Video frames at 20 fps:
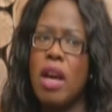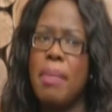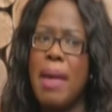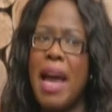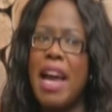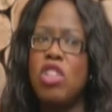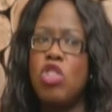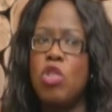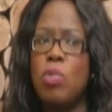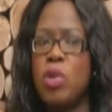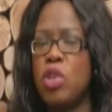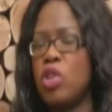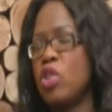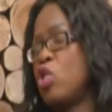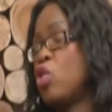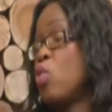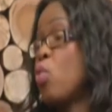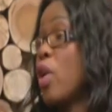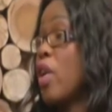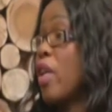attributed
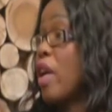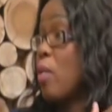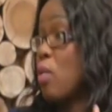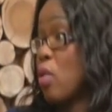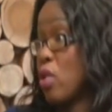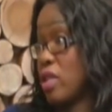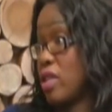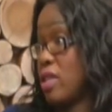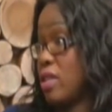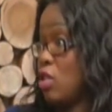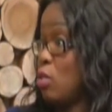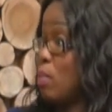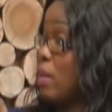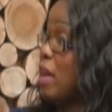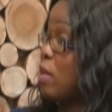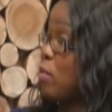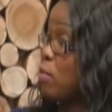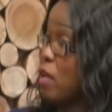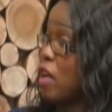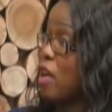to where I was, to my
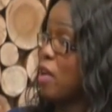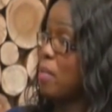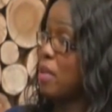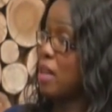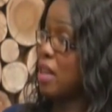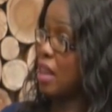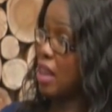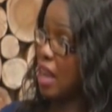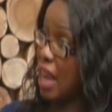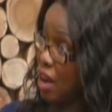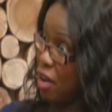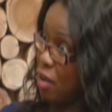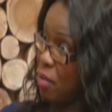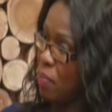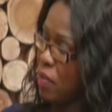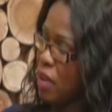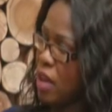environment there.